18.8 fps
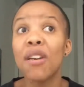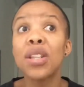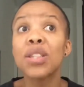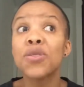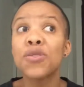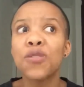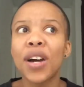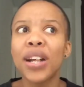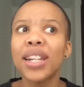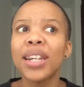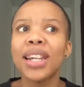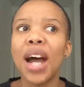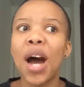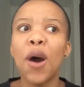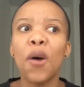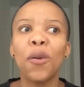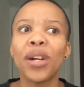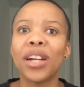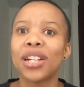It's funny
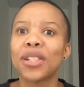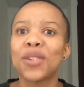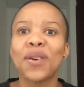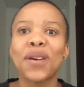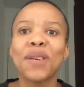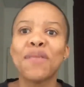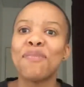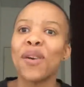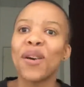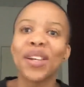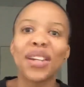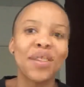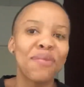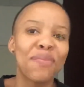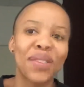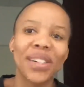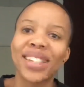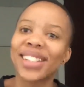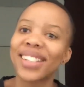now when I talk about it,
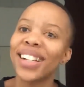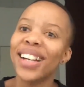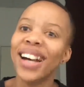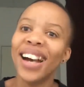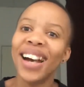but